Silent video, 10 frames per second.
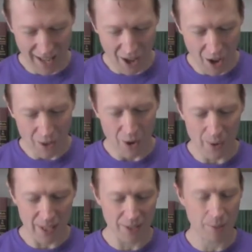
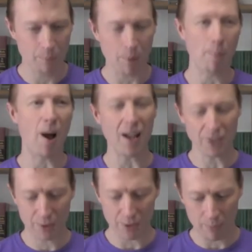Although his
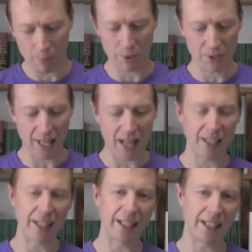preposterous
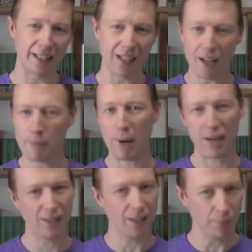personality and
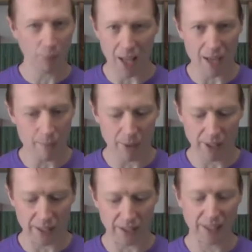unparalleled
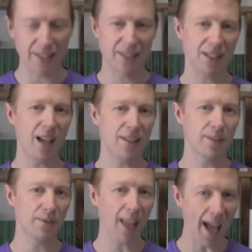pliability lead to lots
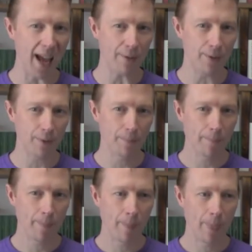of laughs,
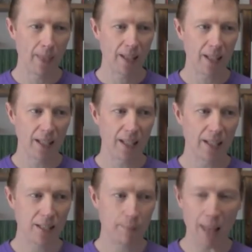
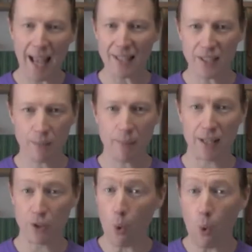Plastic
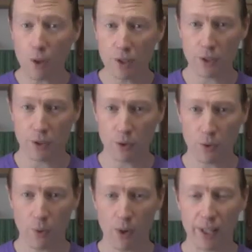Man's origin
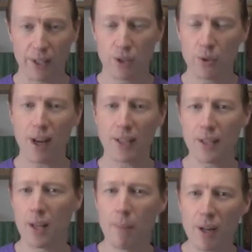story
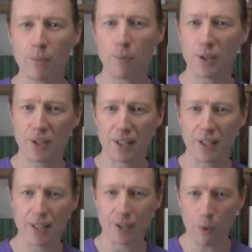strikes a much more
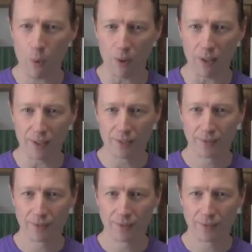serious chord.